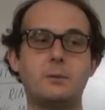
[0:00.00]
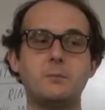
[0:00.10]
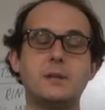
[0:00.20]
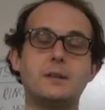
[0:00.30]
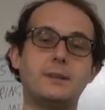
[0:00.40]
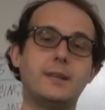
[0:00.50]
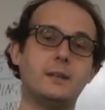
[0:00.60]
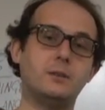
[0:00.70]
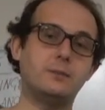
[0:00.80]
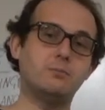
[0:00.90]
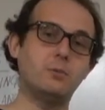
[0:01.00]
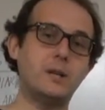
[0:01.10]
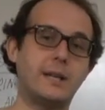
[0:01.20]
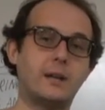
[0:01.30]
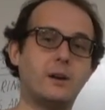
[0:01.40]
Admittedly, you're
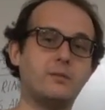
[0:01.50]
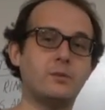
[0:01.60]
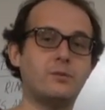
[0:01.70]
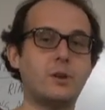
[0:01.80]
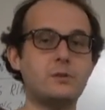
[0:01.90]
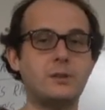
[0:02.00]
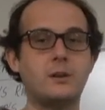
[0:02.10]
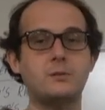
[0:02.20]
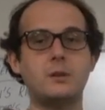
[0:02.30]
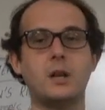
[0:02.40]
reading it off a photo